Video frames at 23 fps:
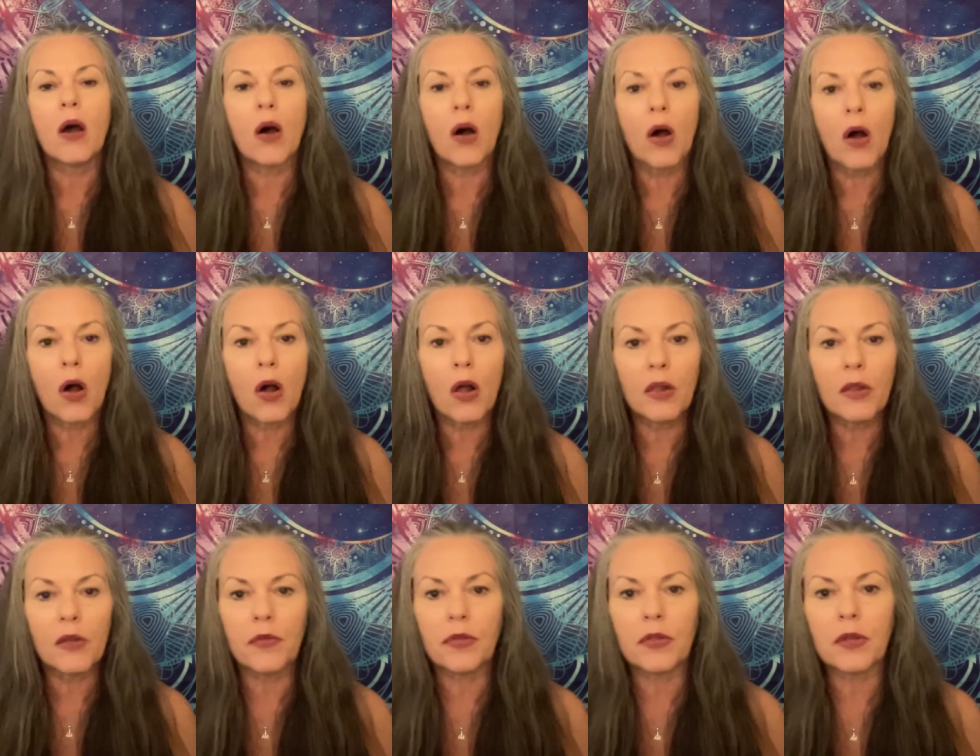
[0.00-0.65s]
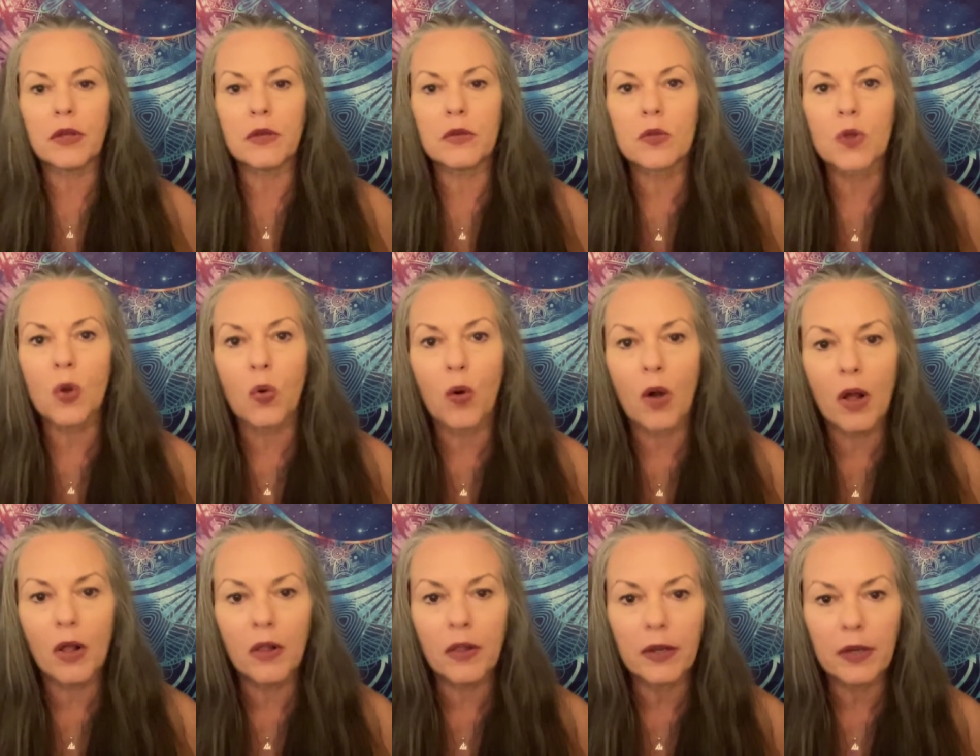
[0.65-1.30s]
all of those
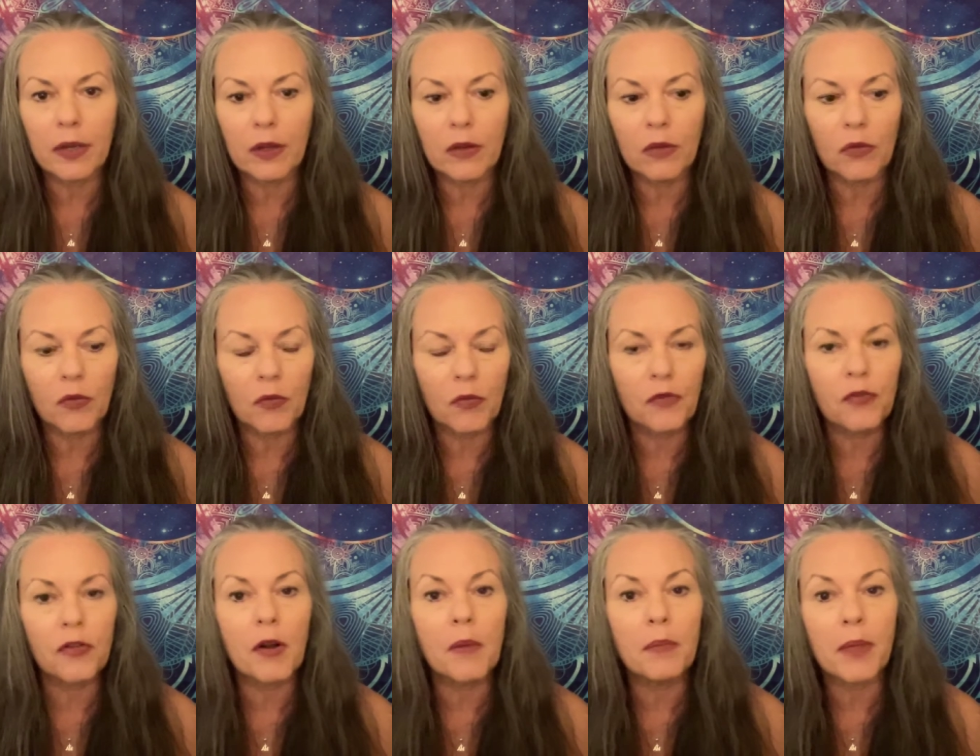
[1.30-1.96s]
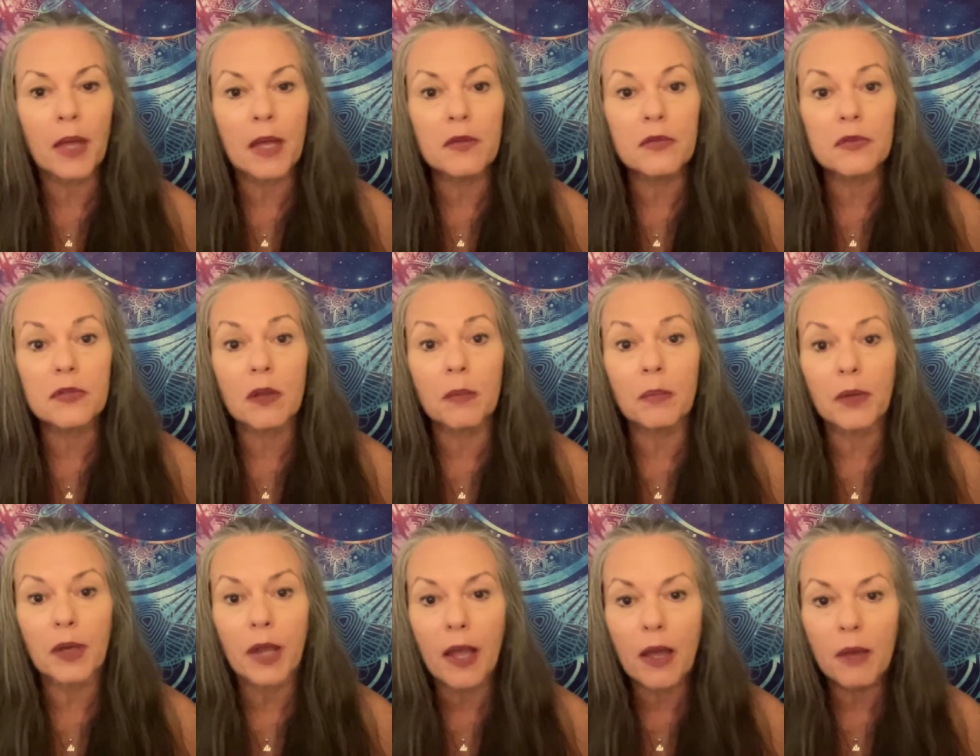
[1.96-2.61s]
qualities from that
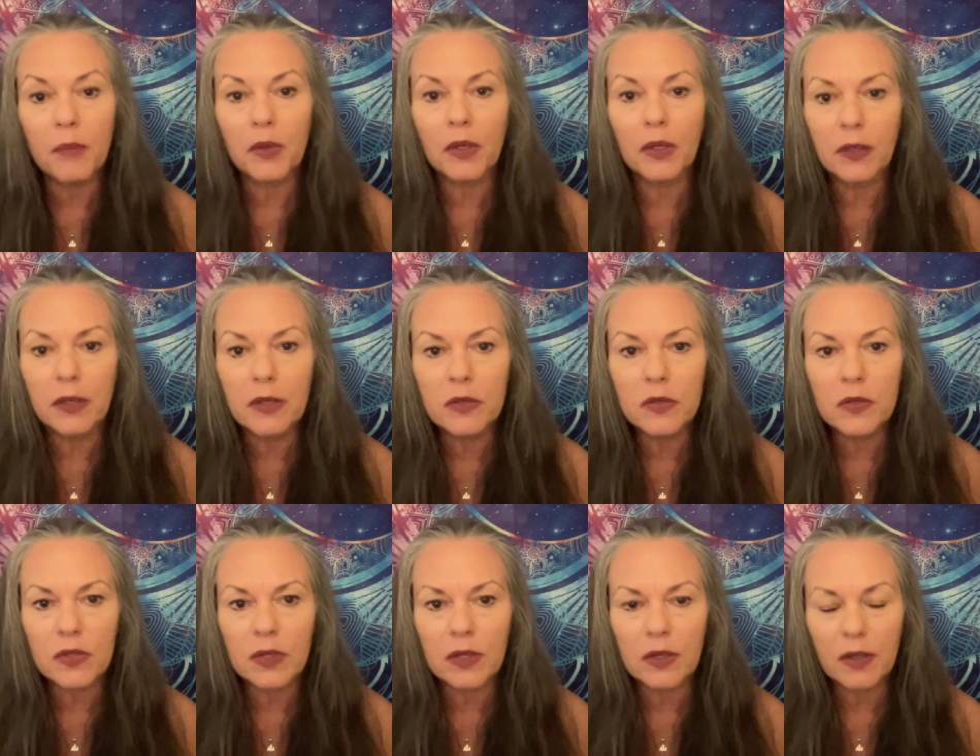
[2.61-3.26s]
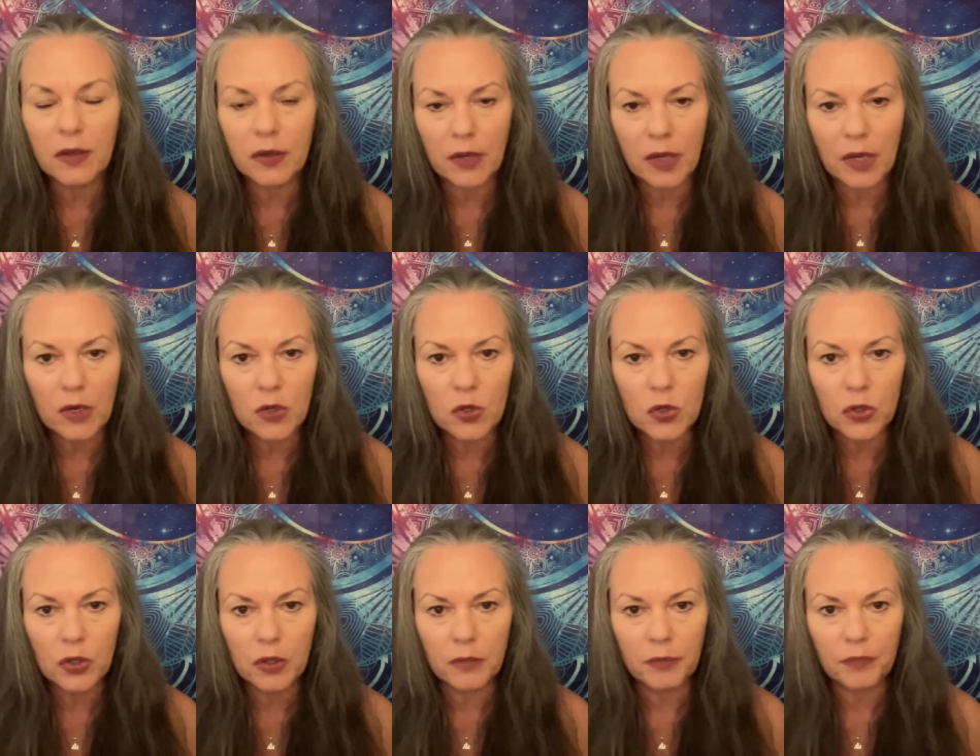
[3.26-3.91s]
somnambulistic
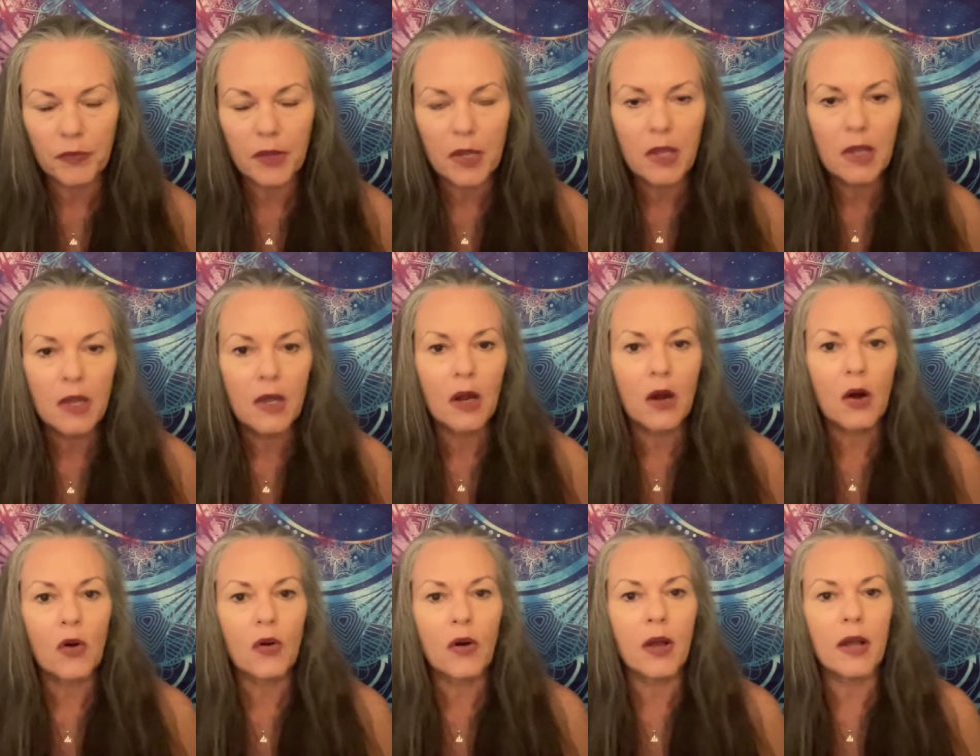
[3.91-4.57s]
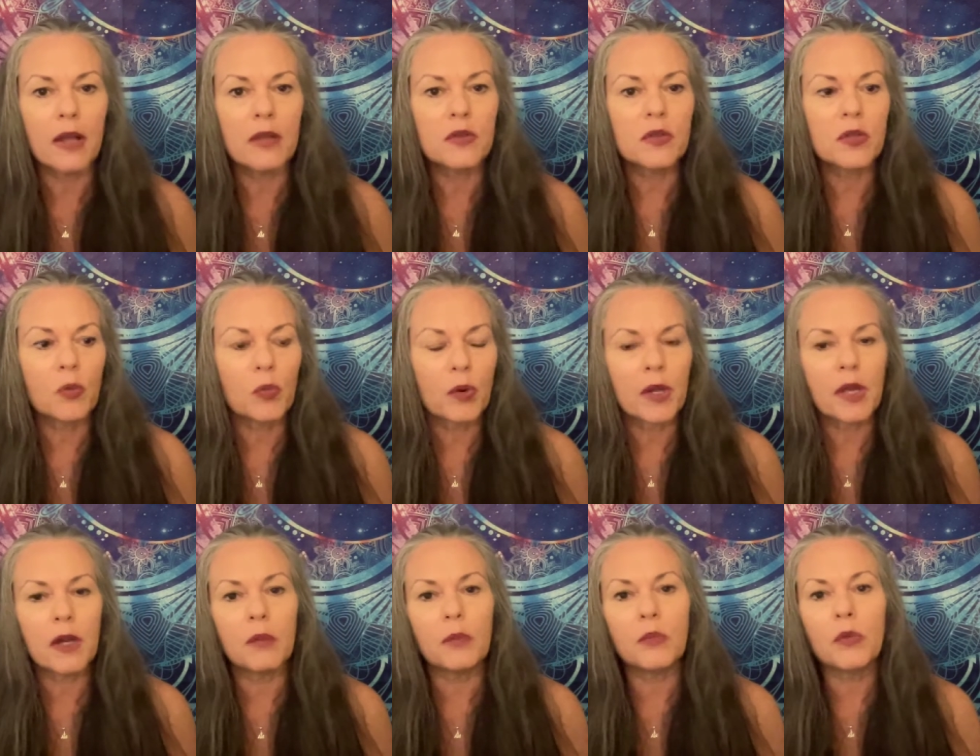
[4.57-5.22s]
nature. All right, so
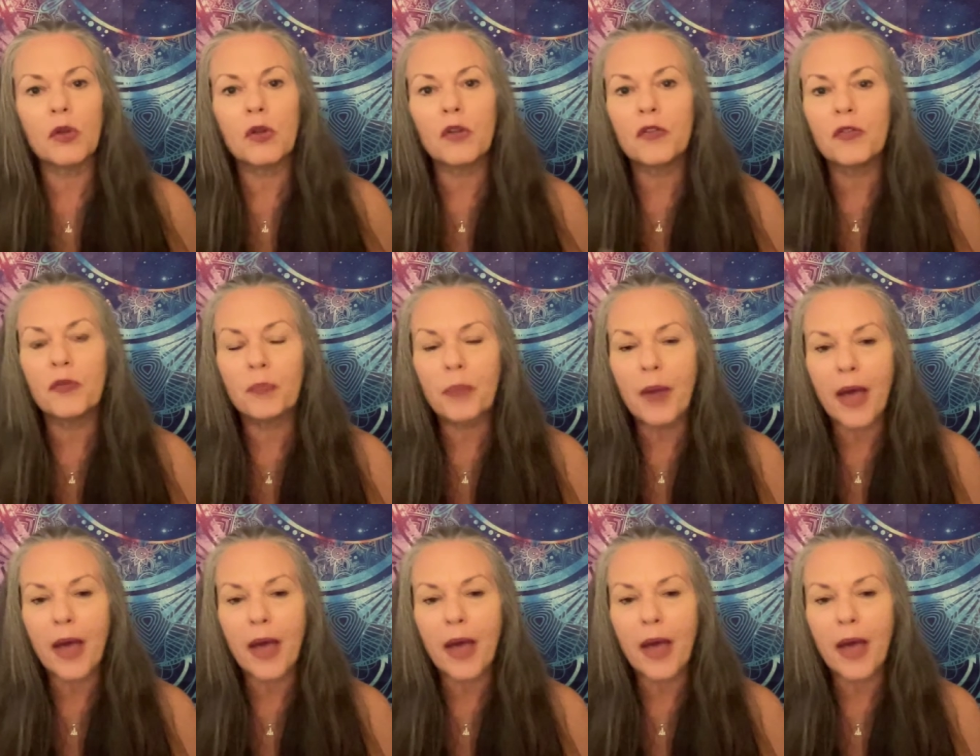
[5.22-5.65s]
we're going to move